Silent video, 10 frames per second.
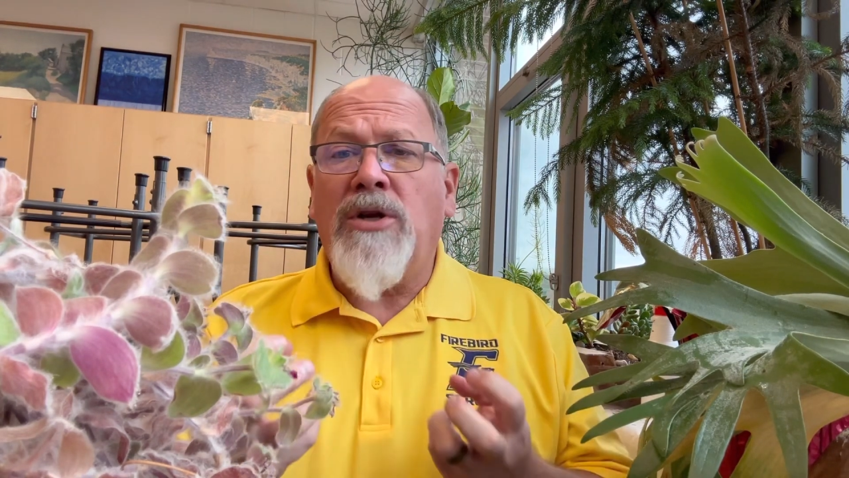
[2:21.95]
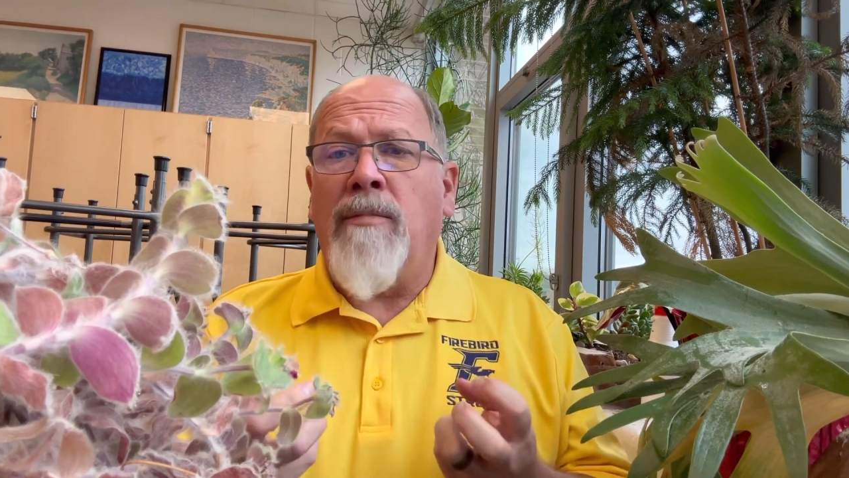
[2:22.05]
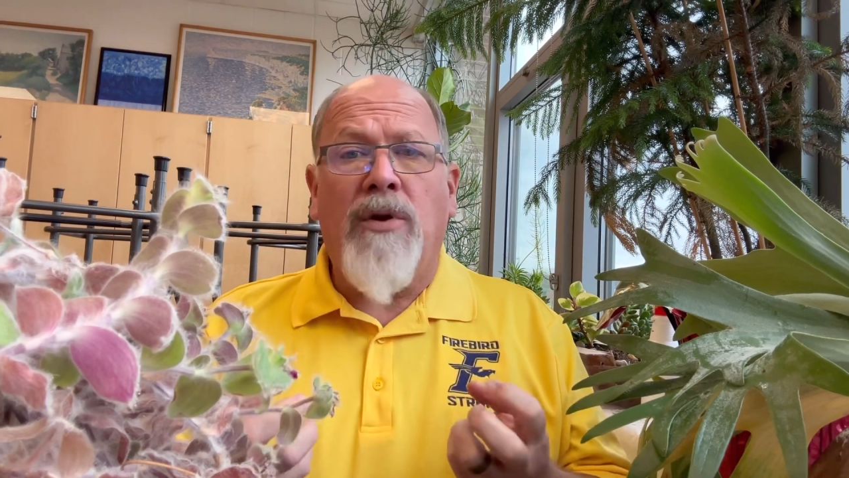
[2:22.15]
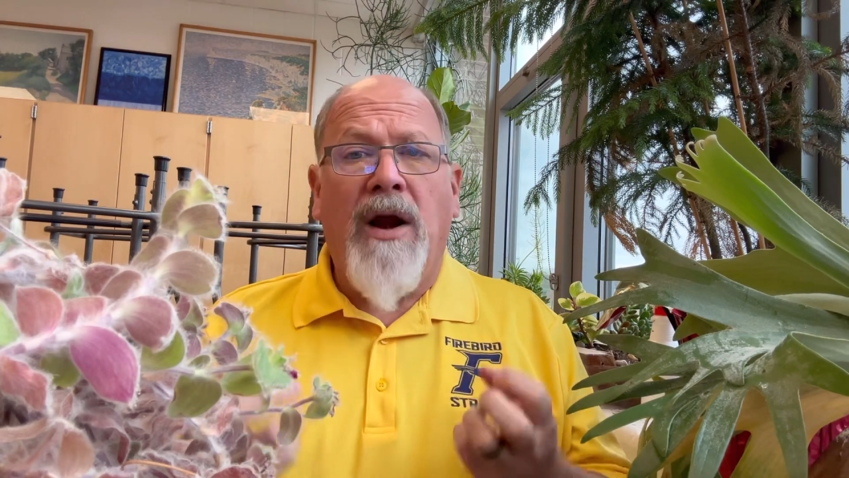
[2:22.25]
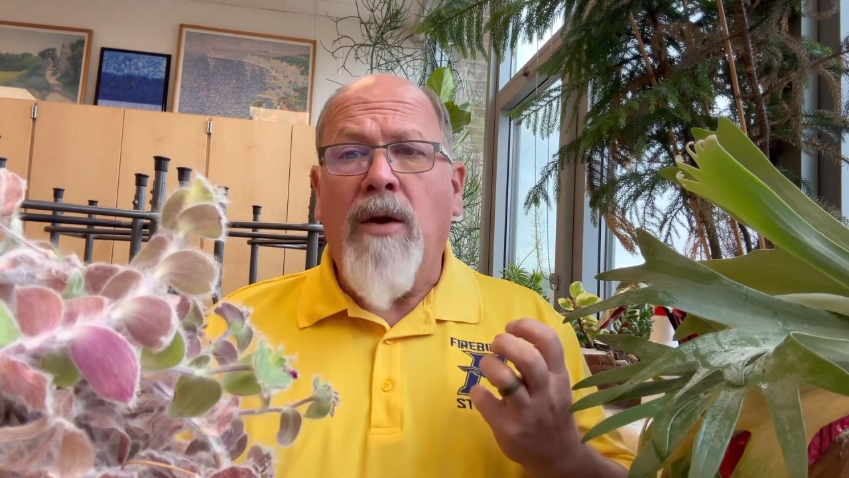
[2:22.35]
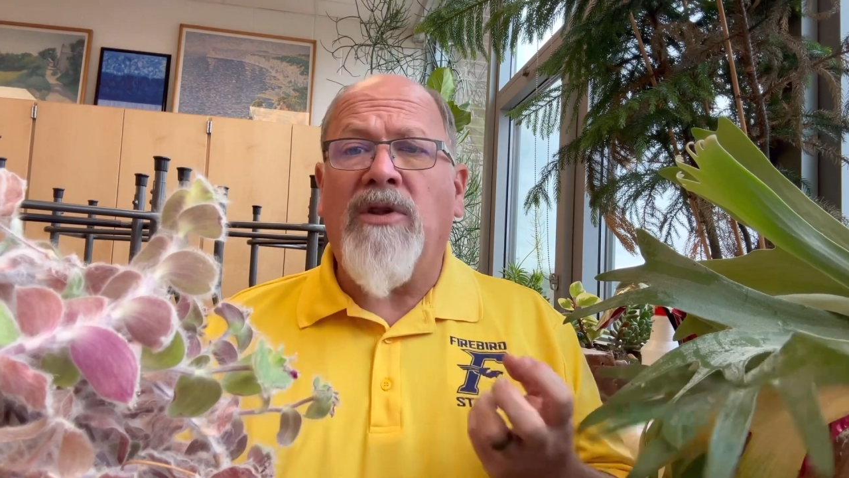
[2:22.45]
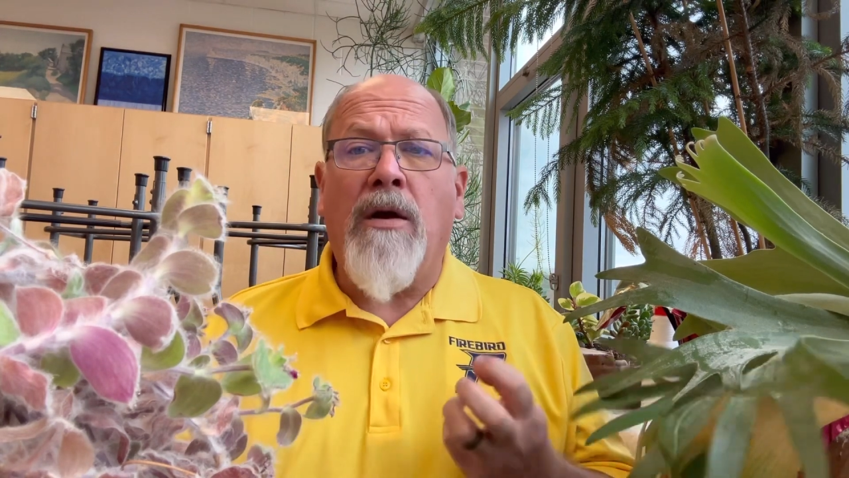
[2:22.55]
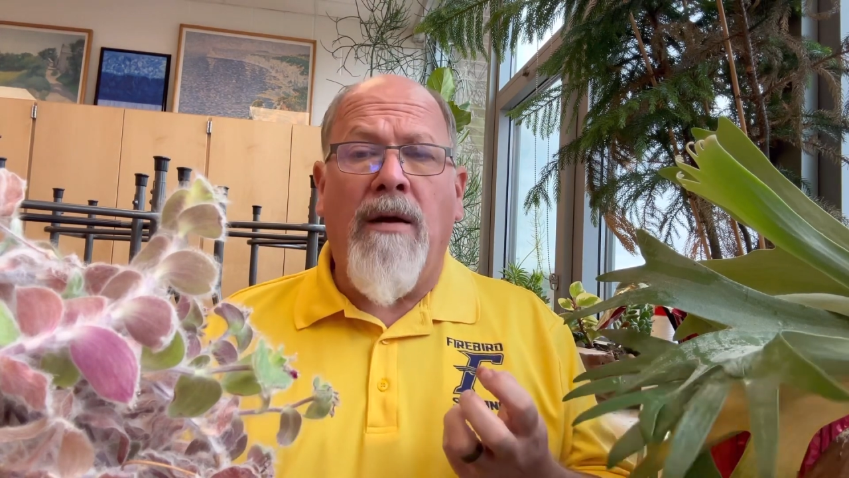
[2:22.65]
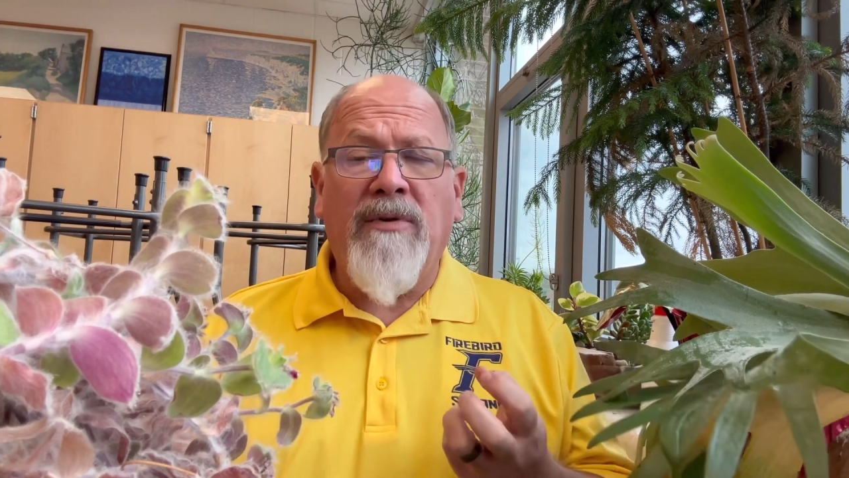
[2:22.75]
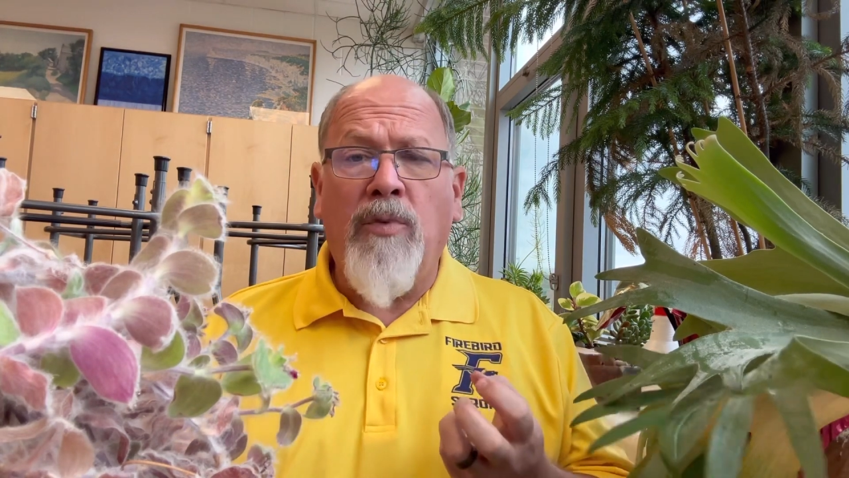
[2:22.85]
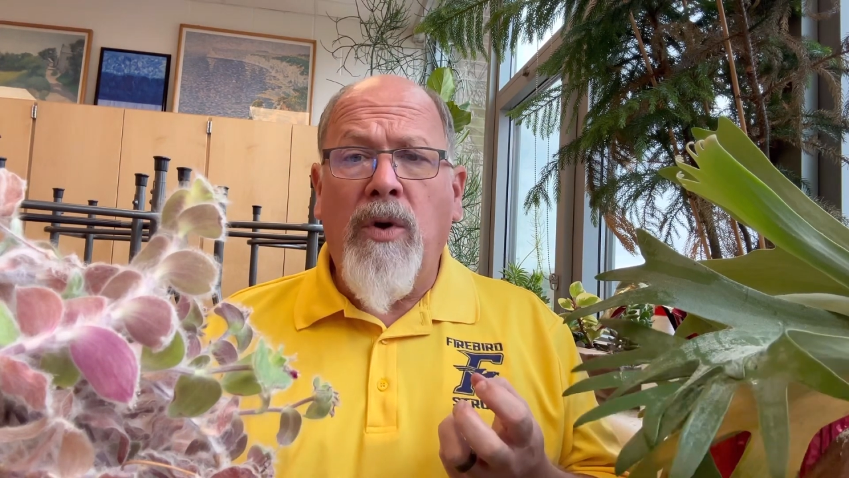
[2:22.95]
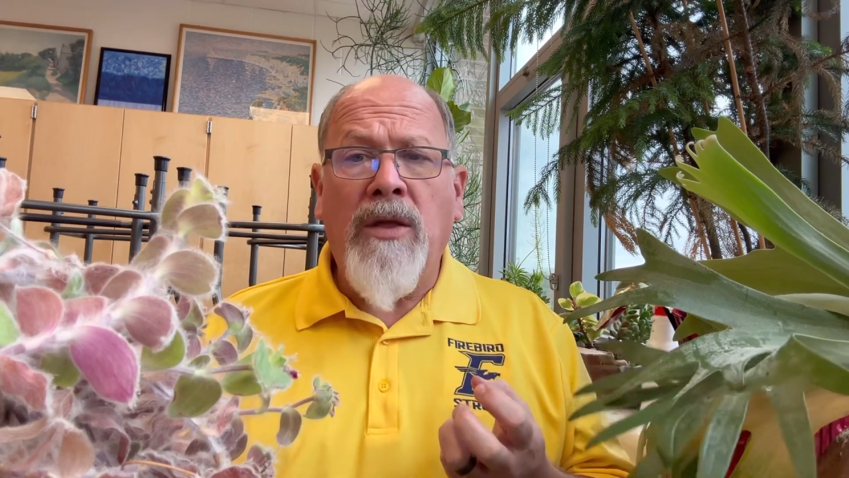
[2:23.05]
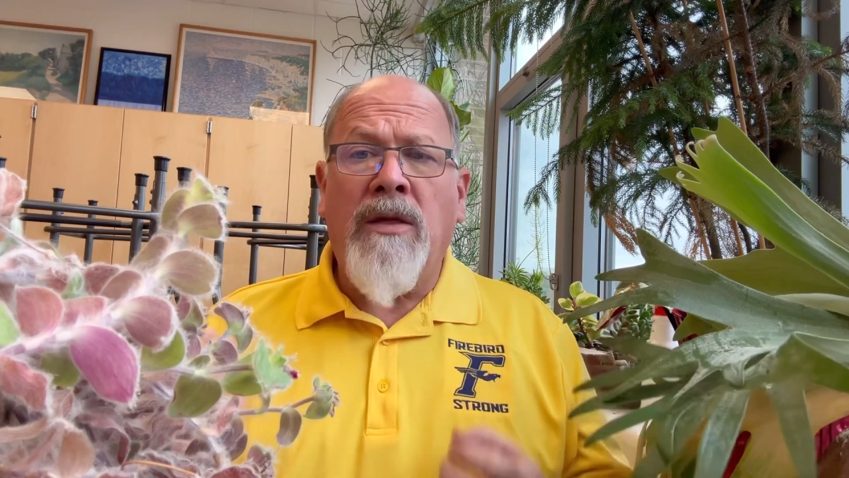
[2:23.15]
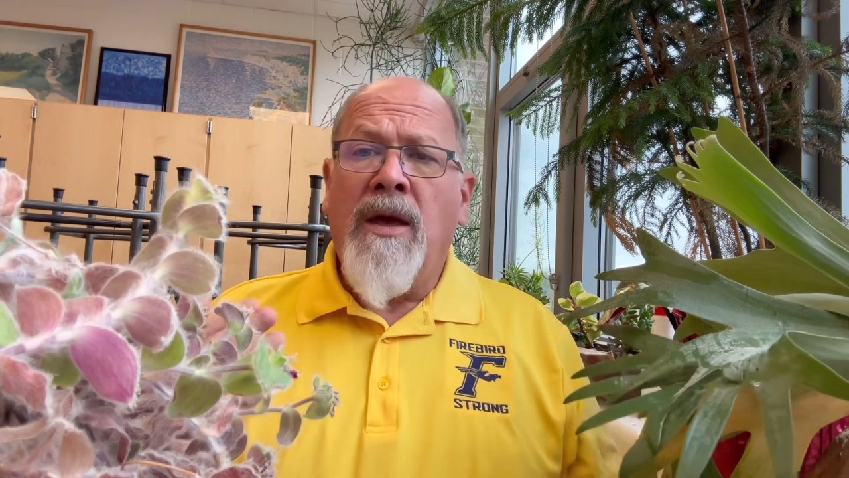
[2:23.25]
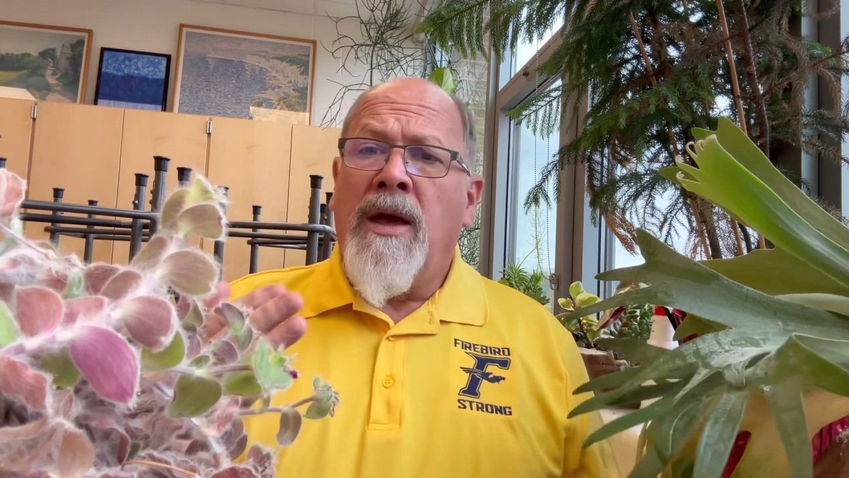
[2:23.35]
number that I was uncomfortable with,